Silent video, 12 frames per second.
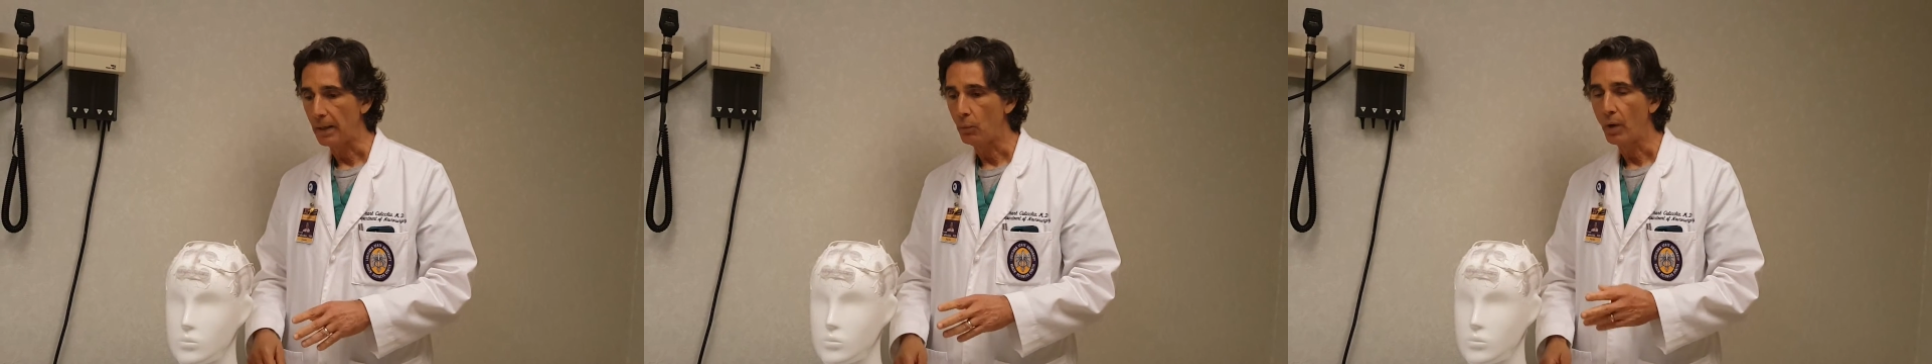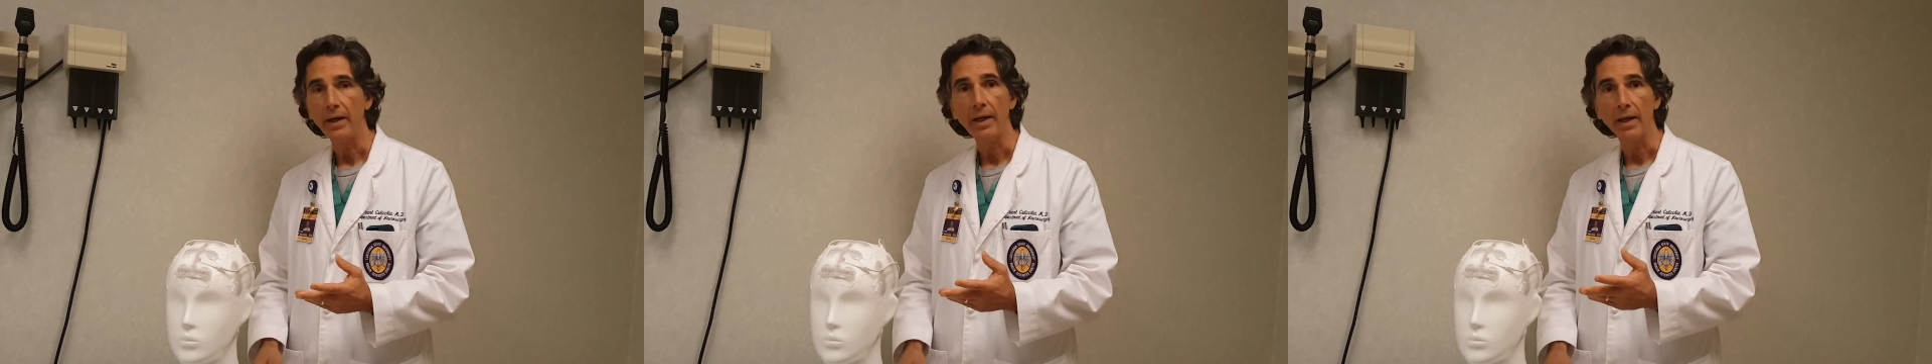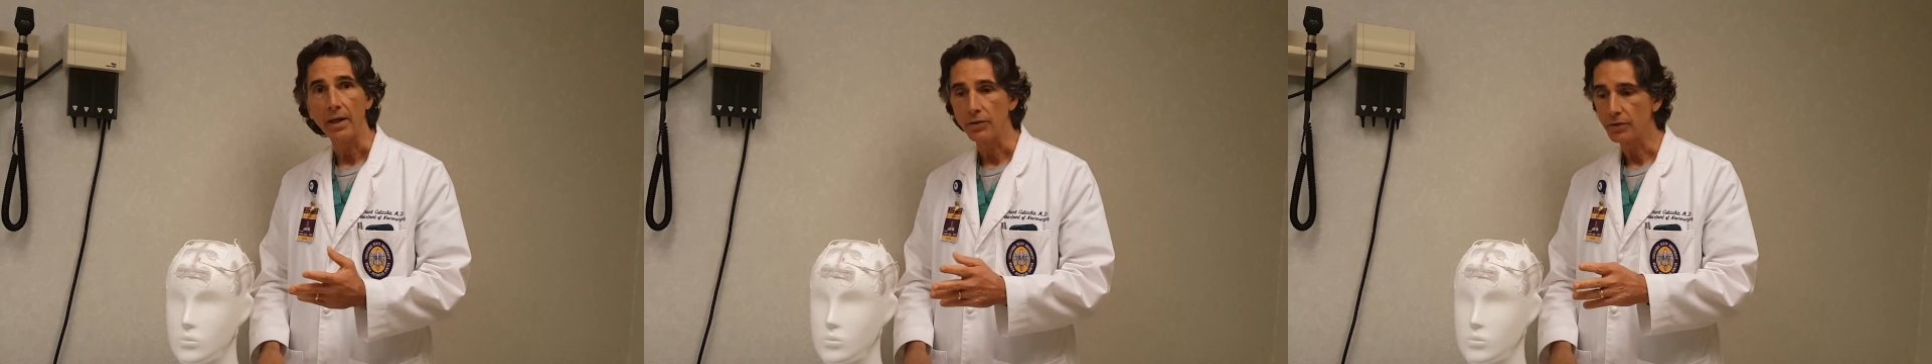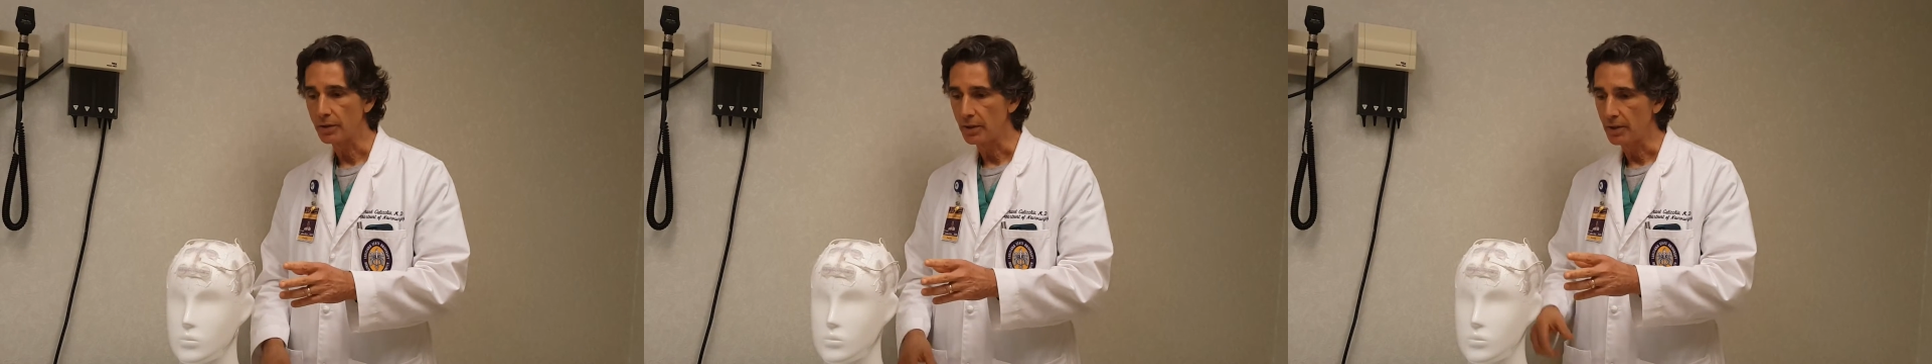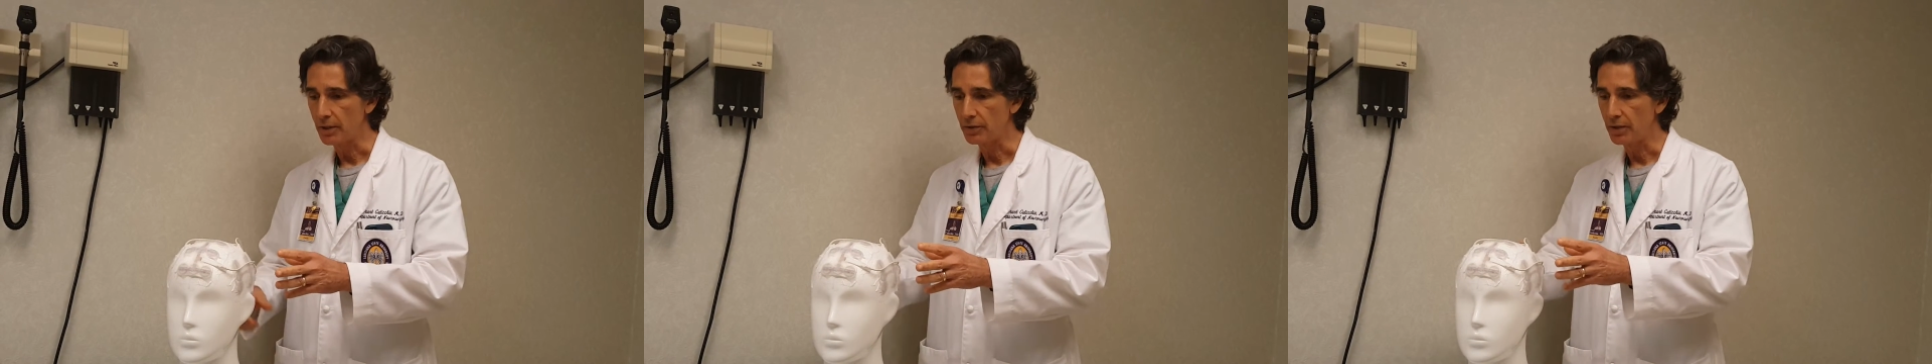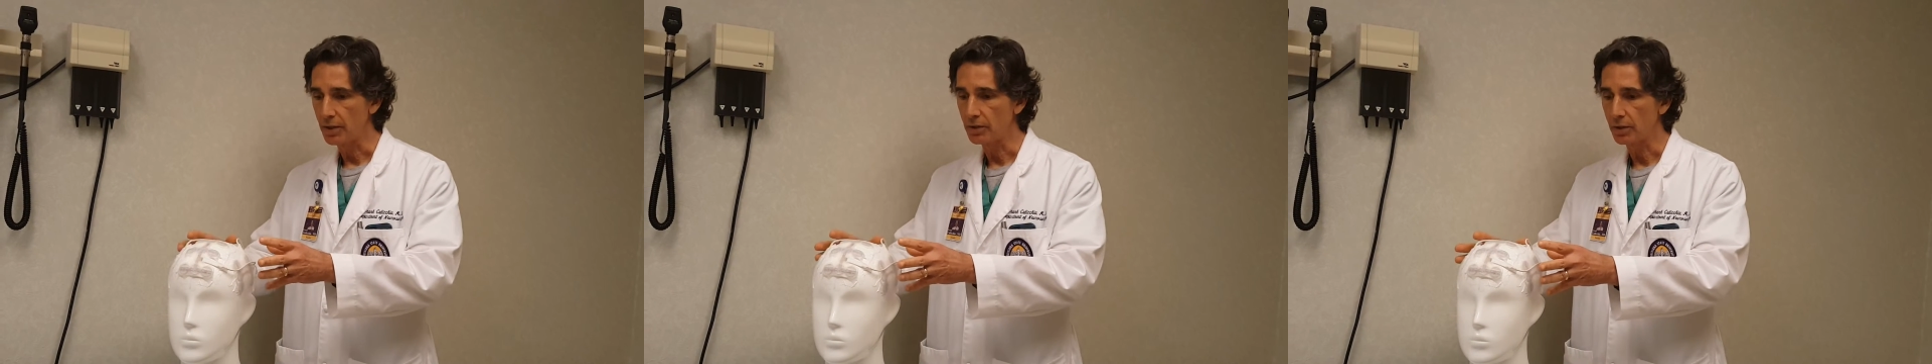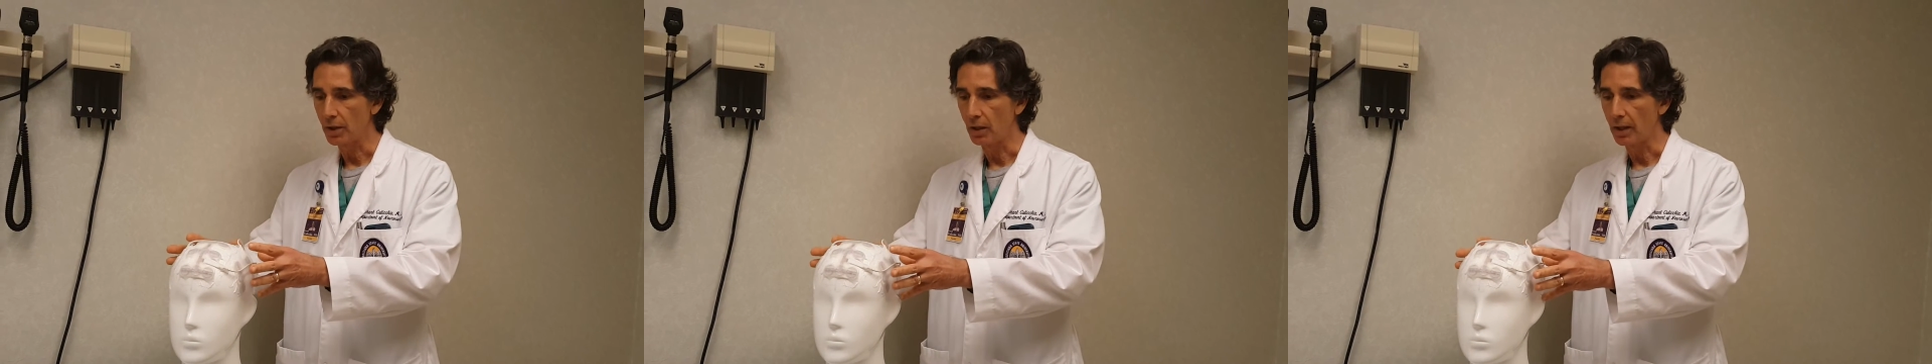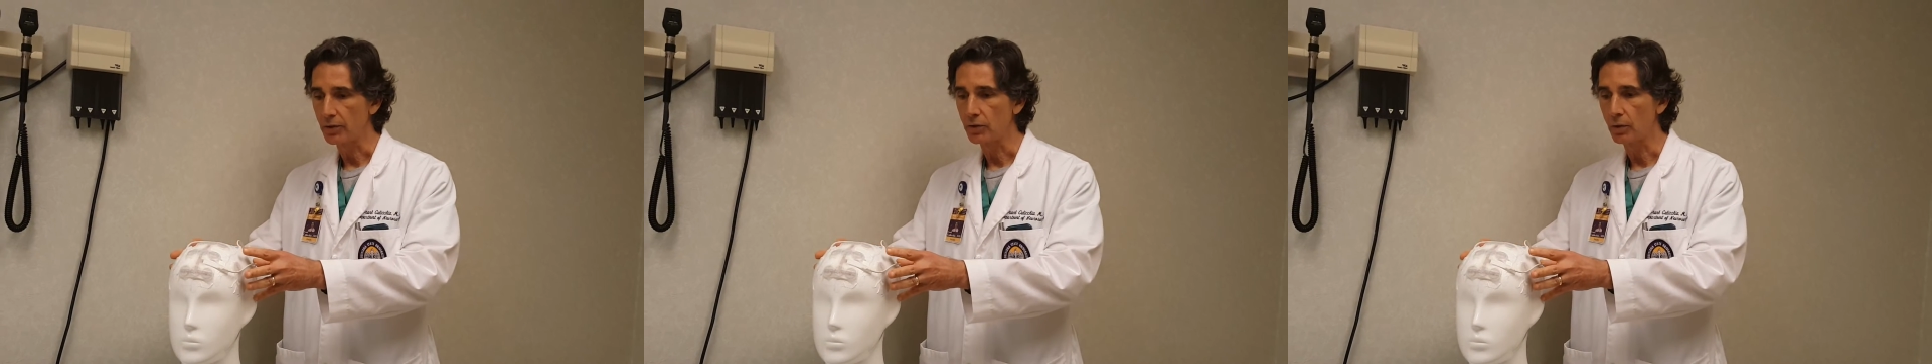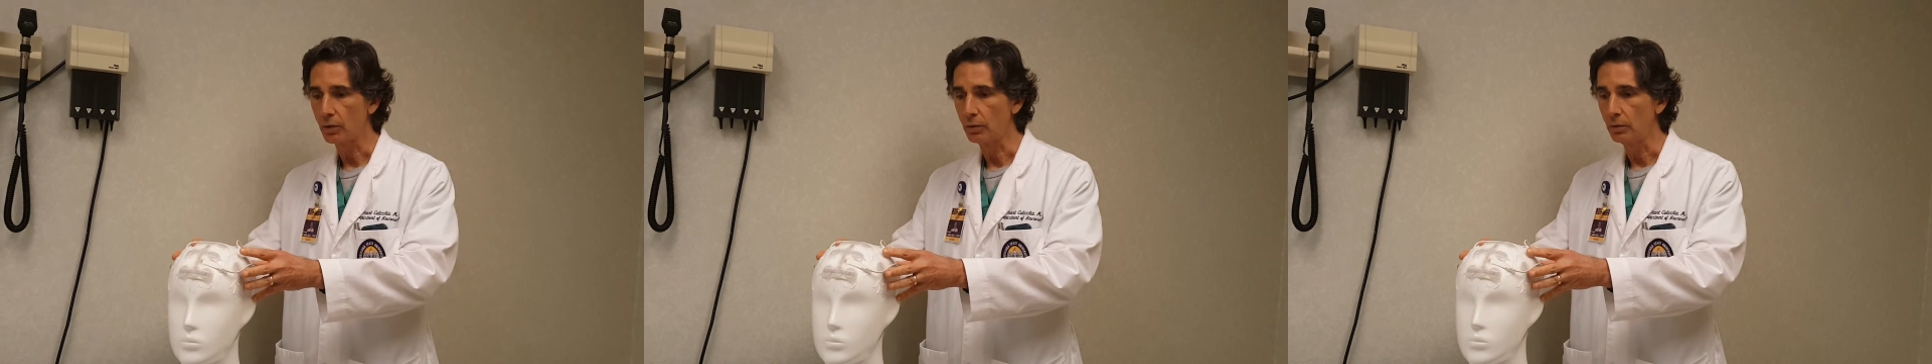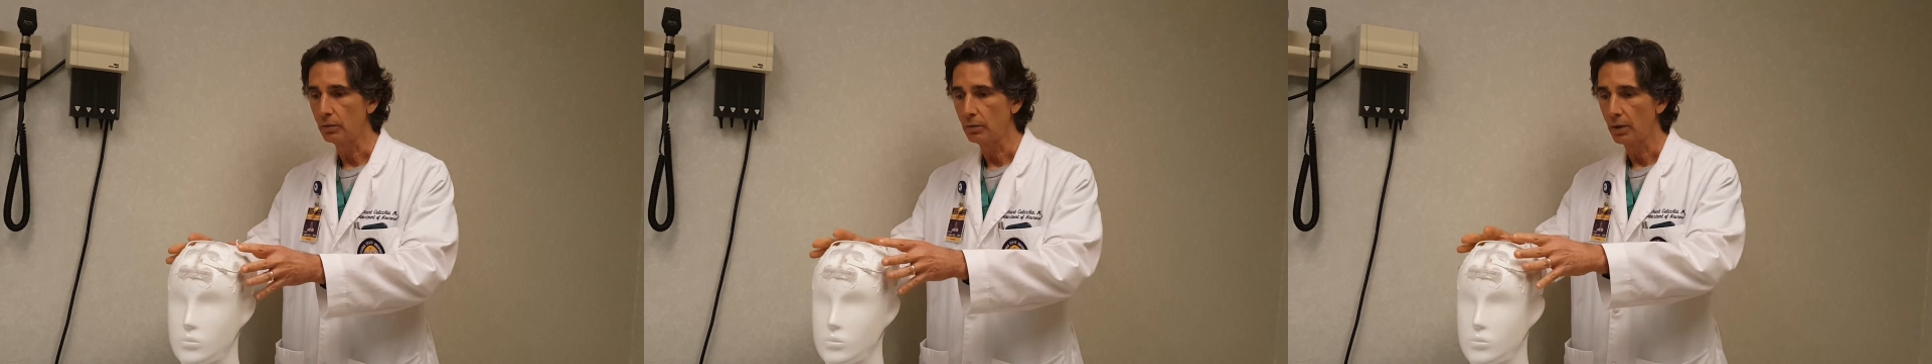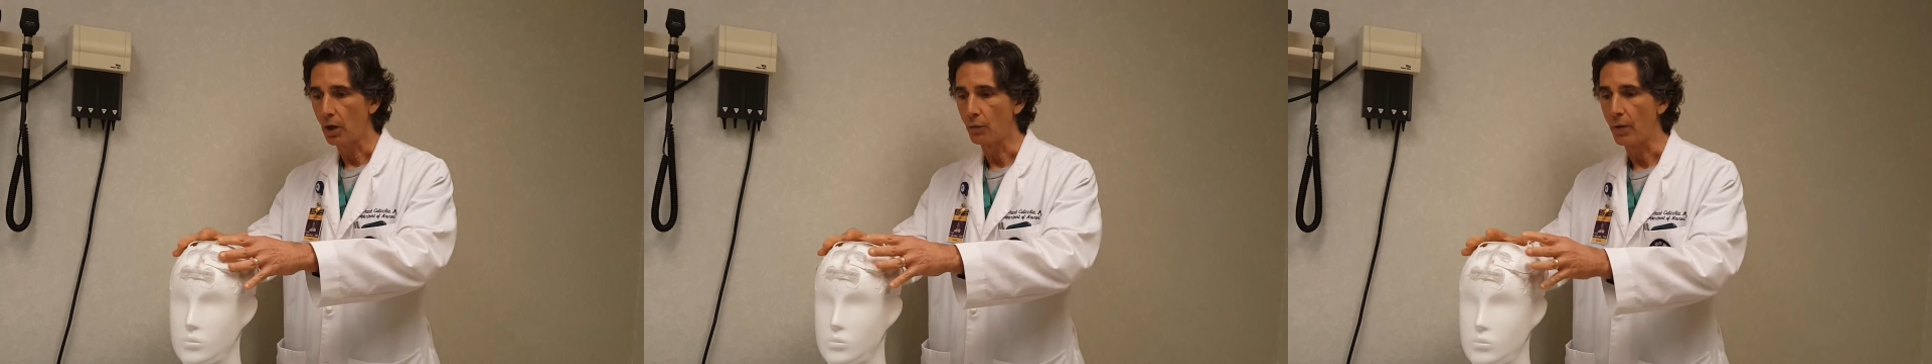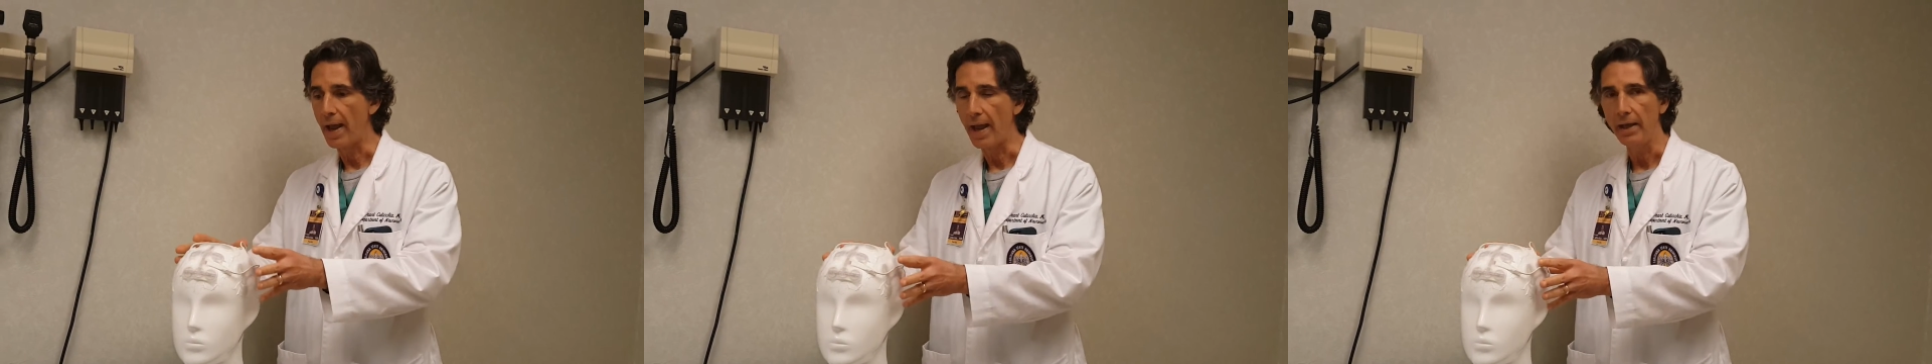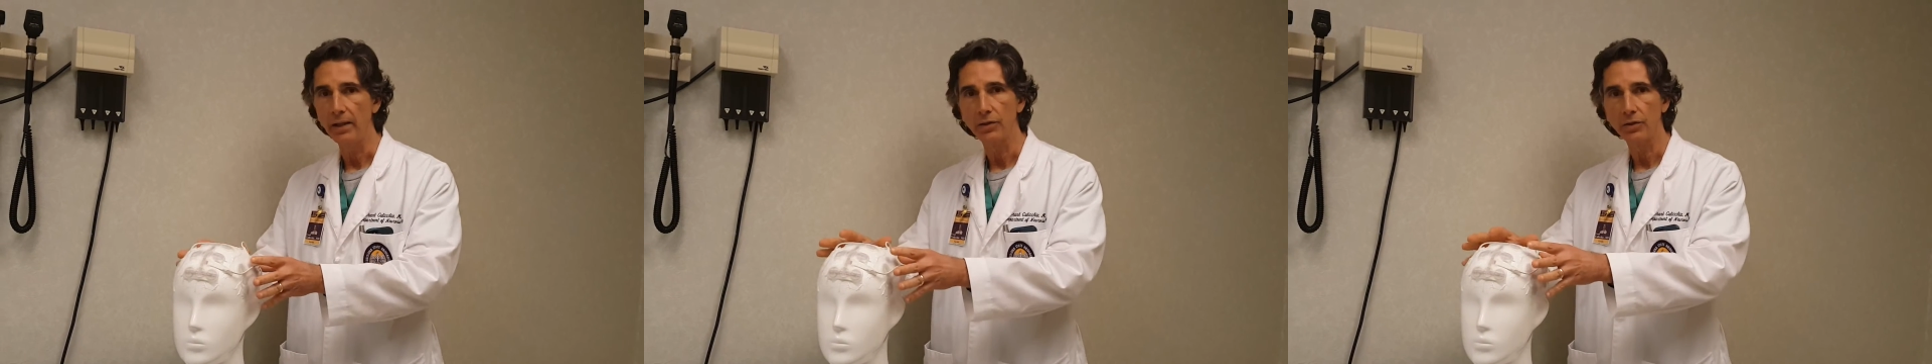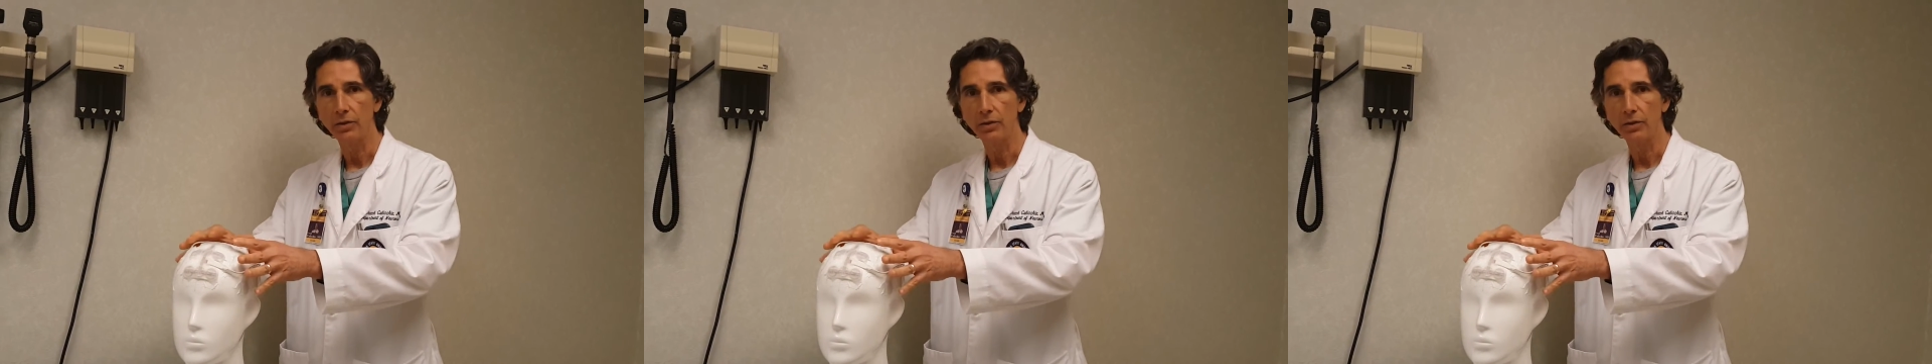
What it is this electrical array,